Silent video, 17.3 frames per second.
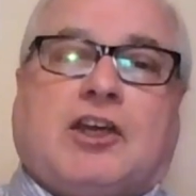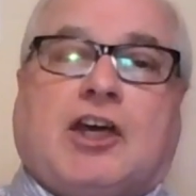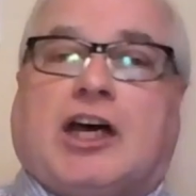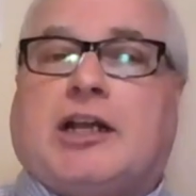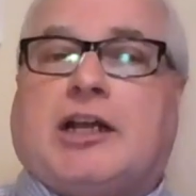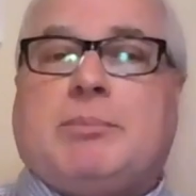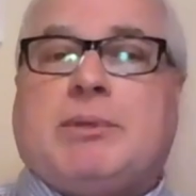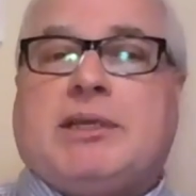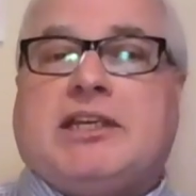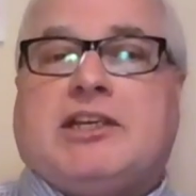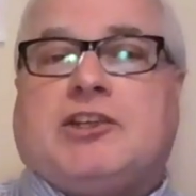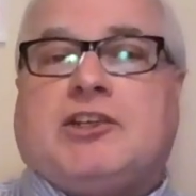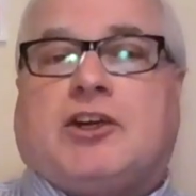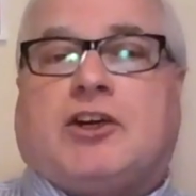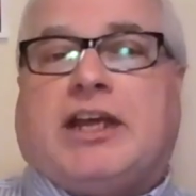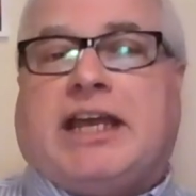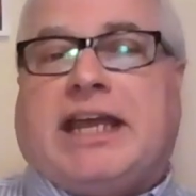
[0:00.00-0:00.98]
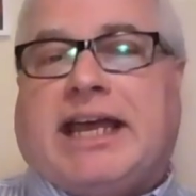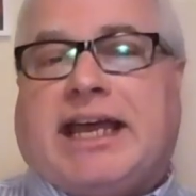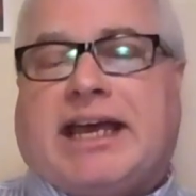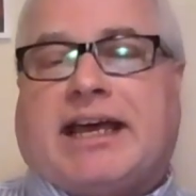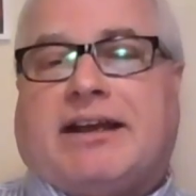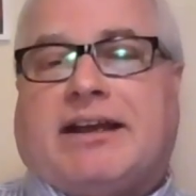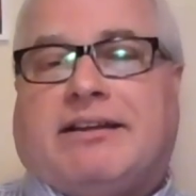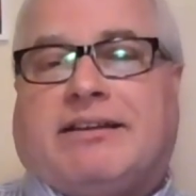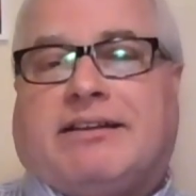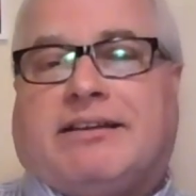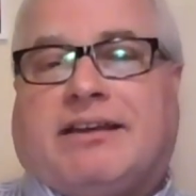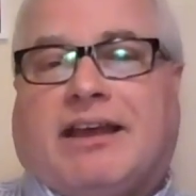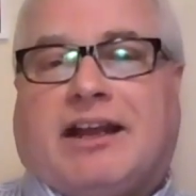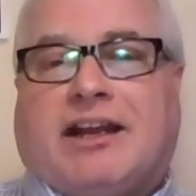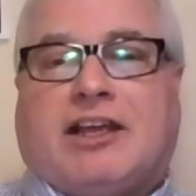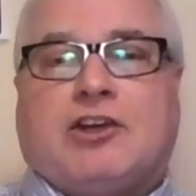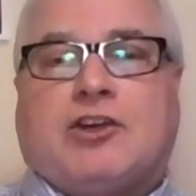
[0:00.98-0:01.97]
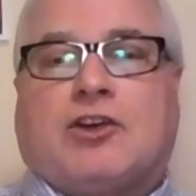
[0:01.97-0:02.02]
God be in your head
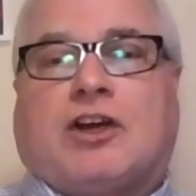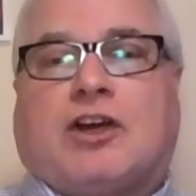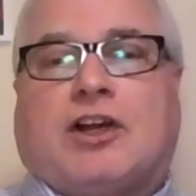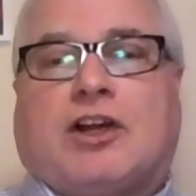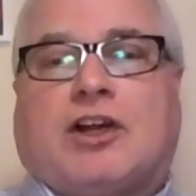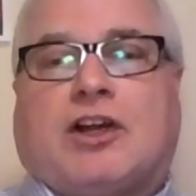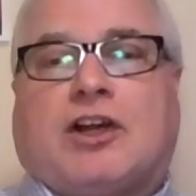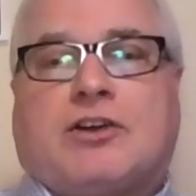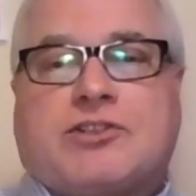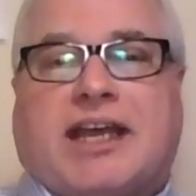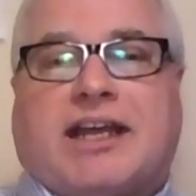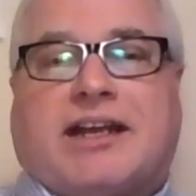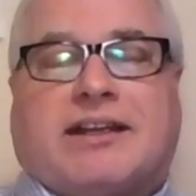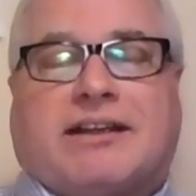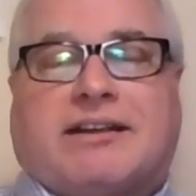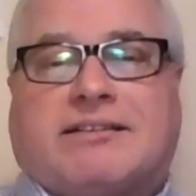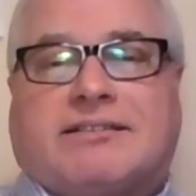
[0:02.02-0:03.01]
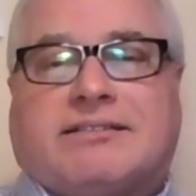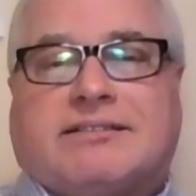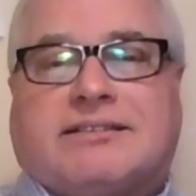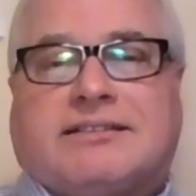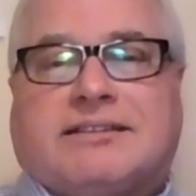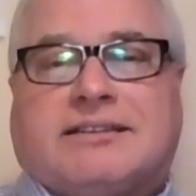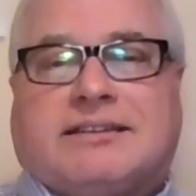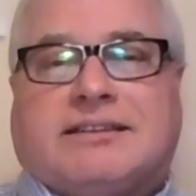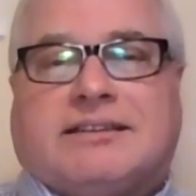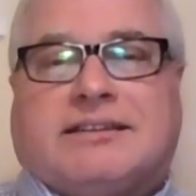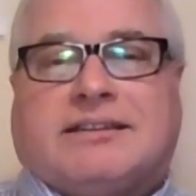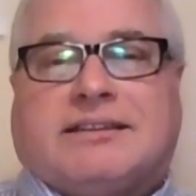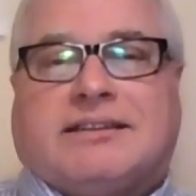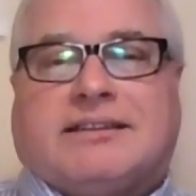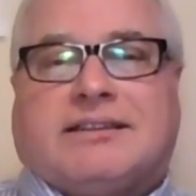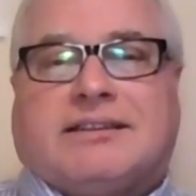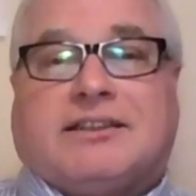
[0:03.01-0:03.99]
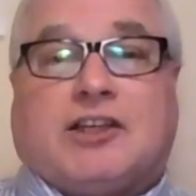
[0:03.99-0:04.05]
and in your understanding.
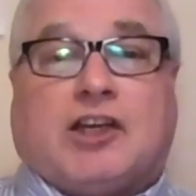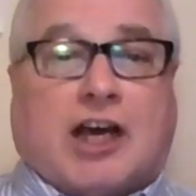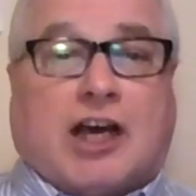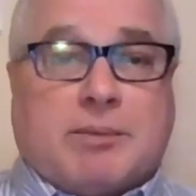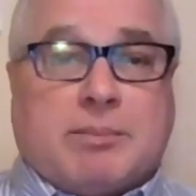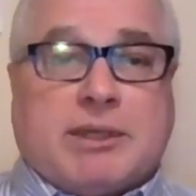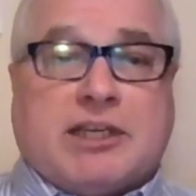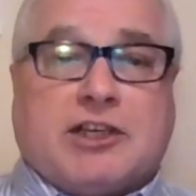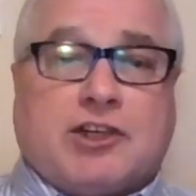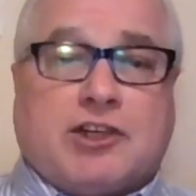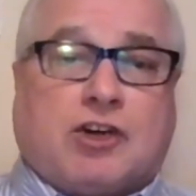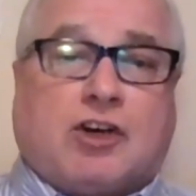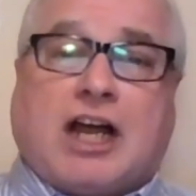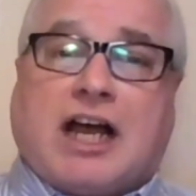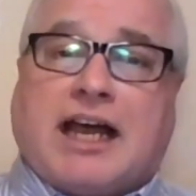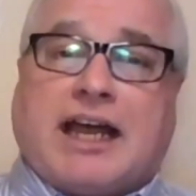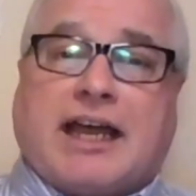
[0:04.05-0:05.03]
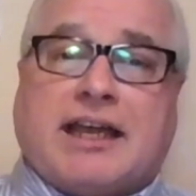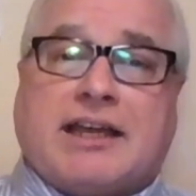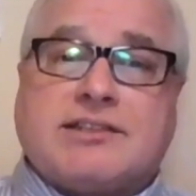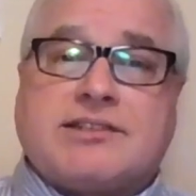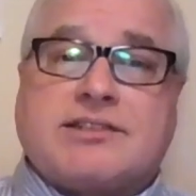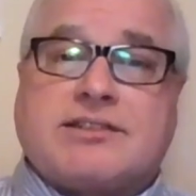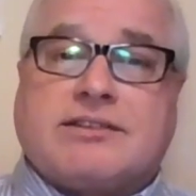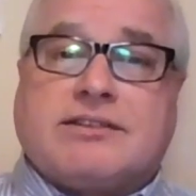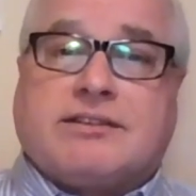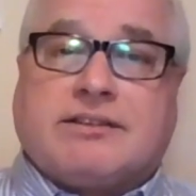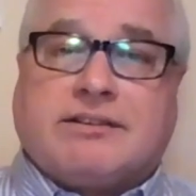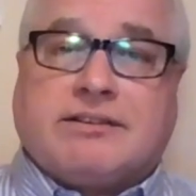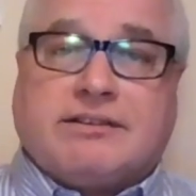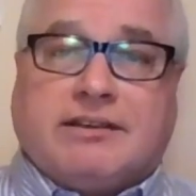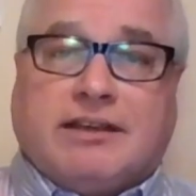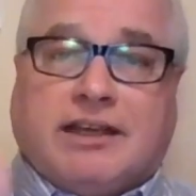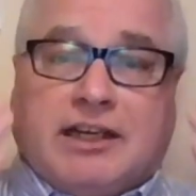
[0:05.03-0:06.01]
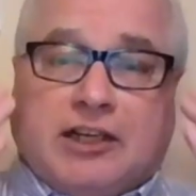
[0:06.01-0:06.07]
God be in your eyes
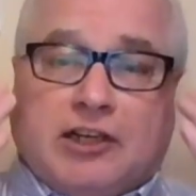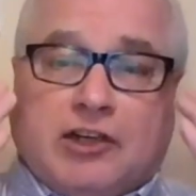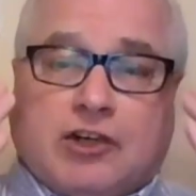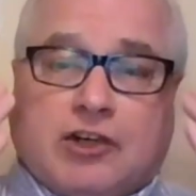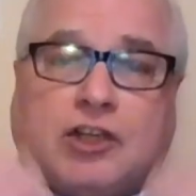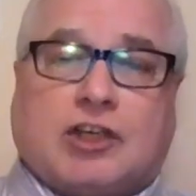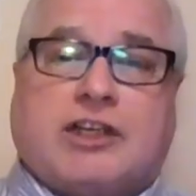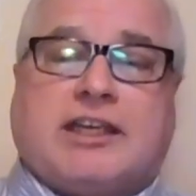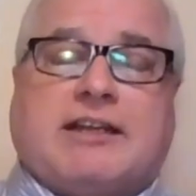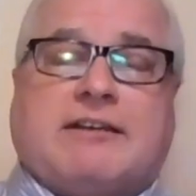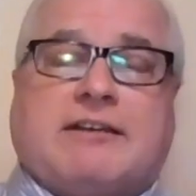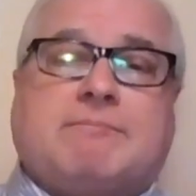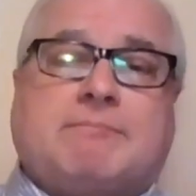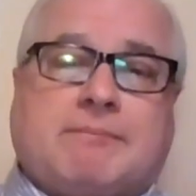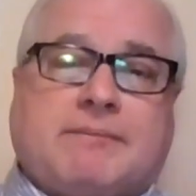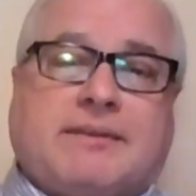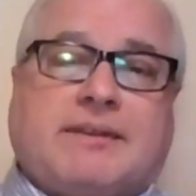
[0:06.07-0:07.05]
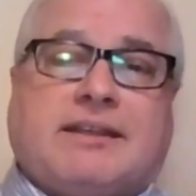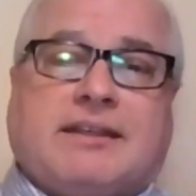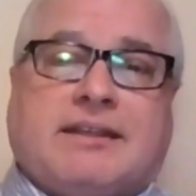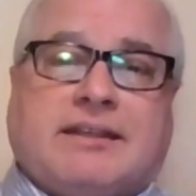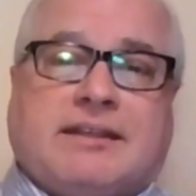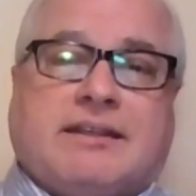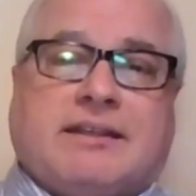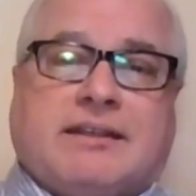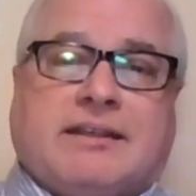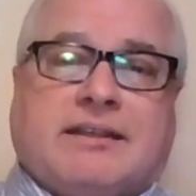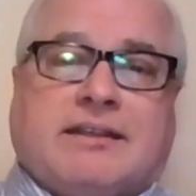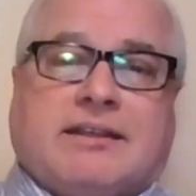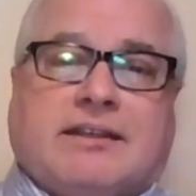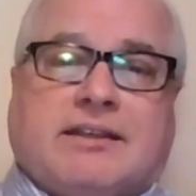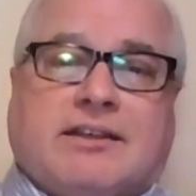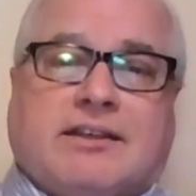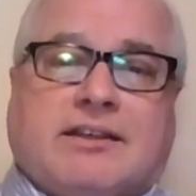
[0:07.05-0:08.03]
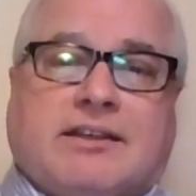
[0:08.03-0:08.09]
and in your looking.
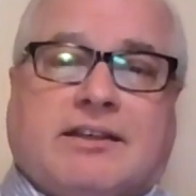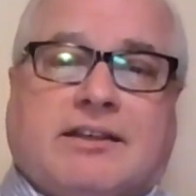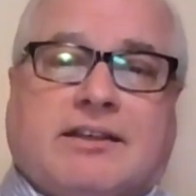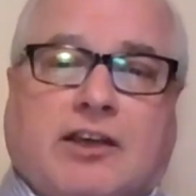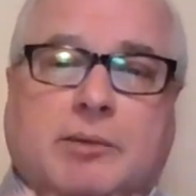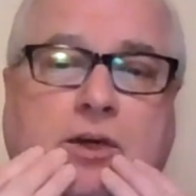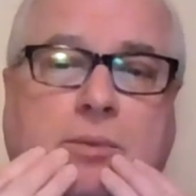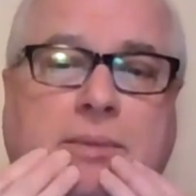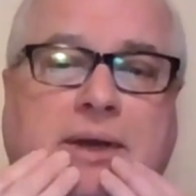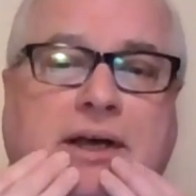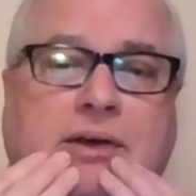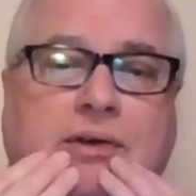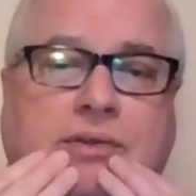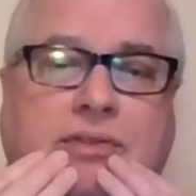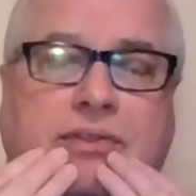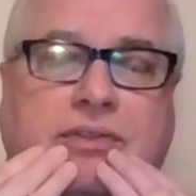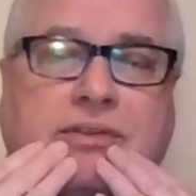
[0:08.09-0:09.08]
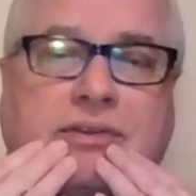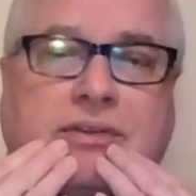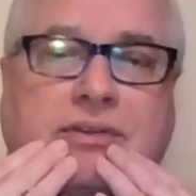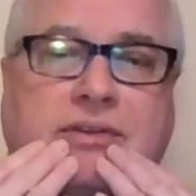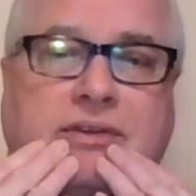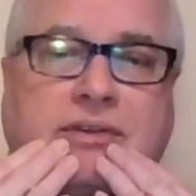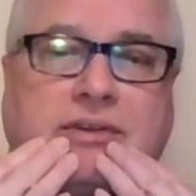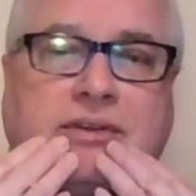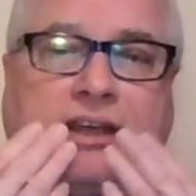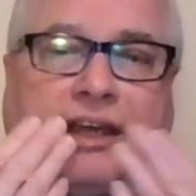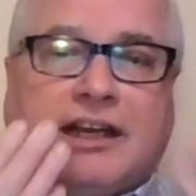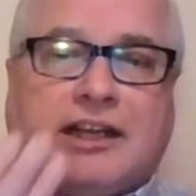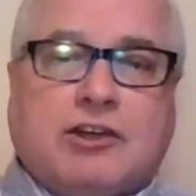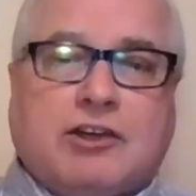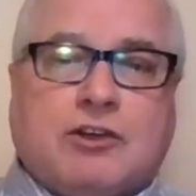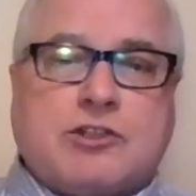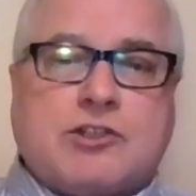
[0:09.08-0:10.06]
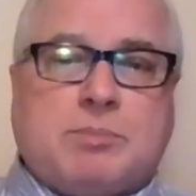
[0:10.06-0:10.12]
God be in your mouth
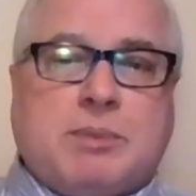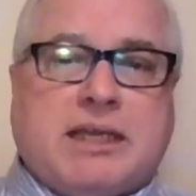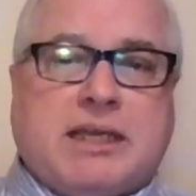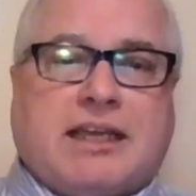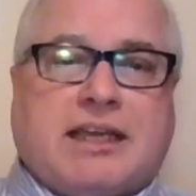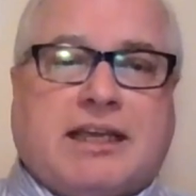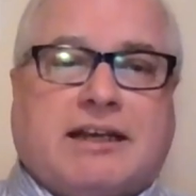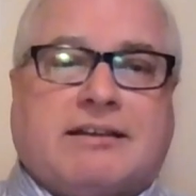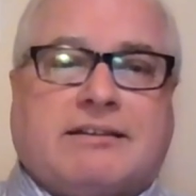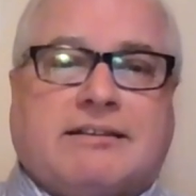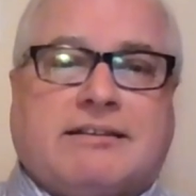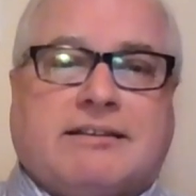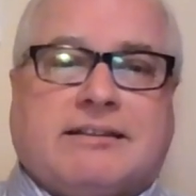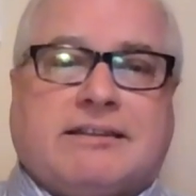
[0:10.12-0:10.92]
and in your speaking.